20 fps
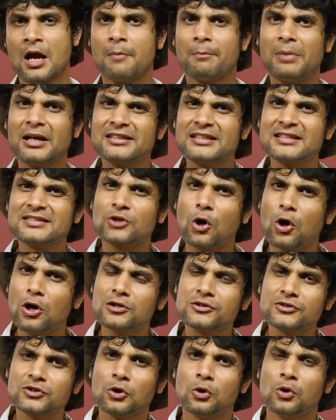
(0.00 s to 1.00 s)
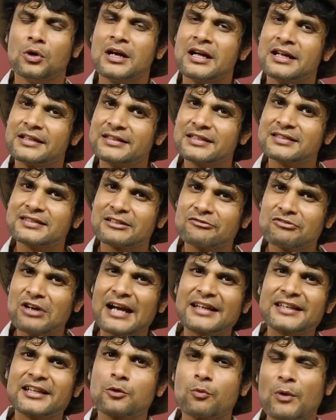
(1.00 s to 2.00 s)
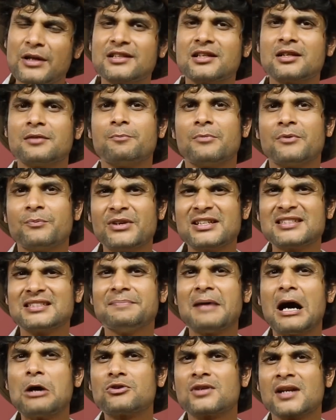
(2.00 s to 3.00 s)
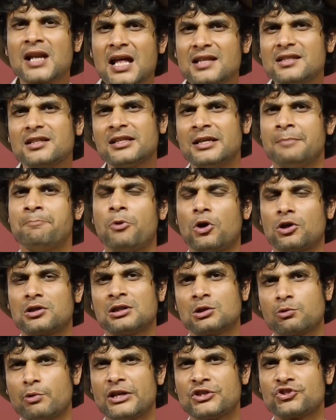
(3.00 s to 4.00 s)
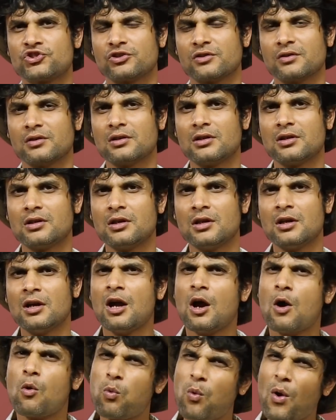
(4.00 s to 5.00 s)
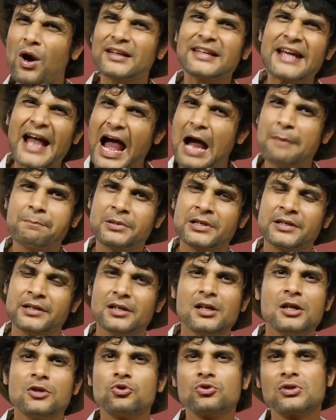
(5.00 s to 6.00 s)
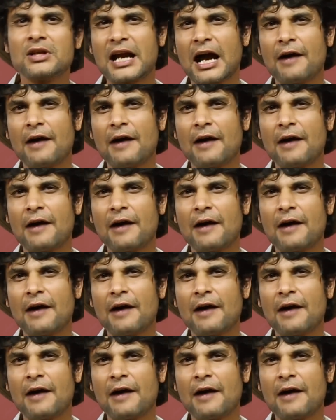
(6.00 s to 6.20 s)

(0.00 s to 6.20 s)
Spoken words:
But this erratic weather brings about another important question. What happened to the